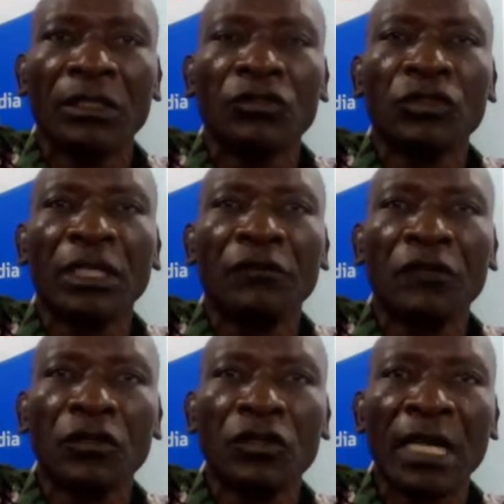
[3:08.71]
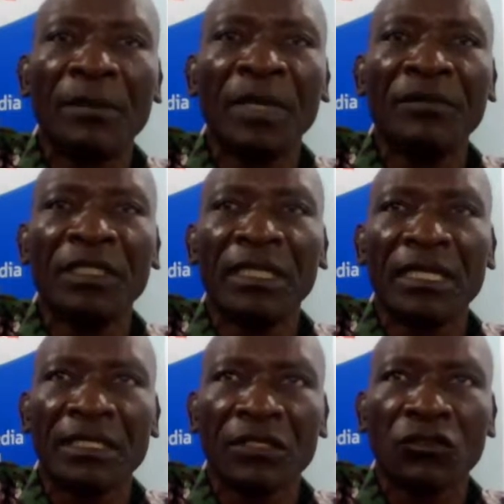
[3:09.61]
to the various MMDAs
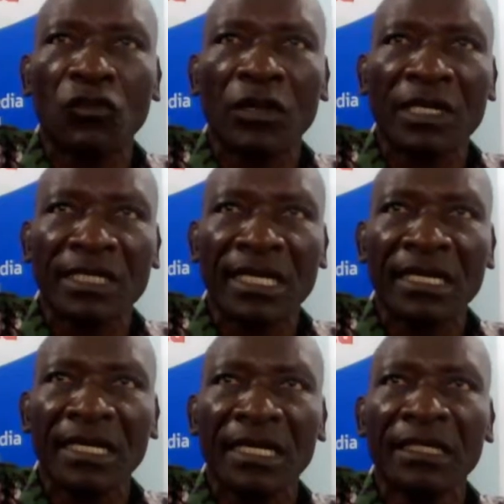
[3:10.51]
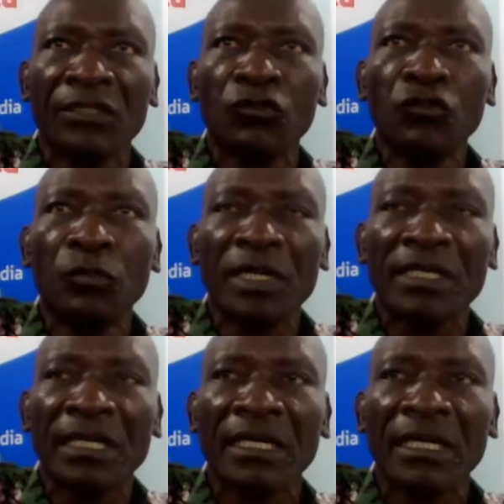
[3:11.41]
to understand that the
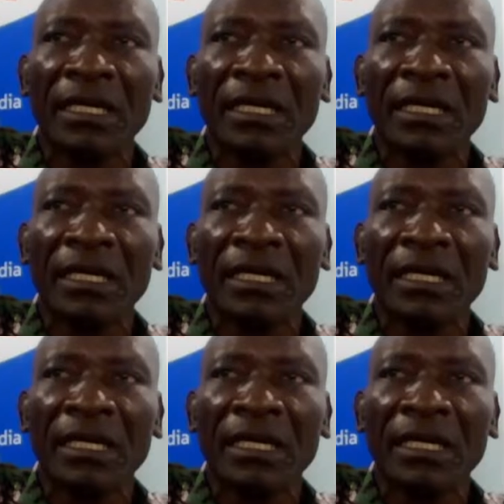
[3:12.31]
2%